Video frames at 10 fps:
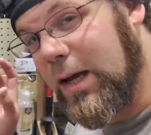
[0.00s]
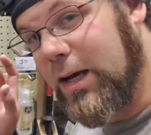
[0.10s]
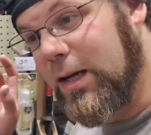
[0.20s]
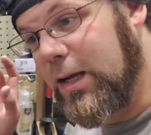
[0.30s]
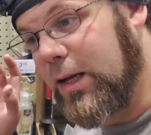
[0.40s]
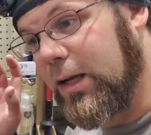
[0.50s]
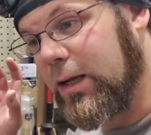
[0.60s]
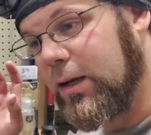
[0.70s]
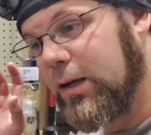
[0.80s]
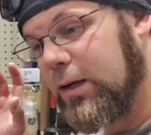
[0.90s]
at
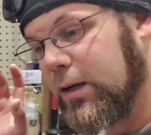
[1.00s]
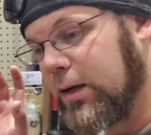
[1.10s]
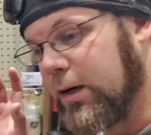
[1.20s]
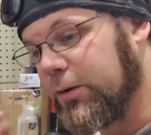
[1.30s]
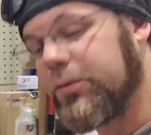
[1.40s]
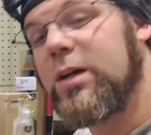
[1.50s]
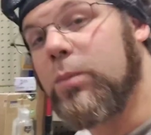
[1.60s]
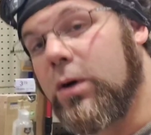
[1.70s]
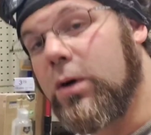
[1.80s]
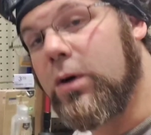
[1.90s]
a uh, flea
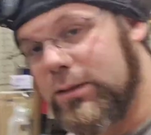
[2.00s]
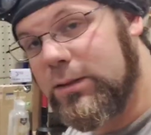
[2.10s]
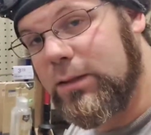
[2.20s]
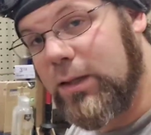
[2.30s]
market,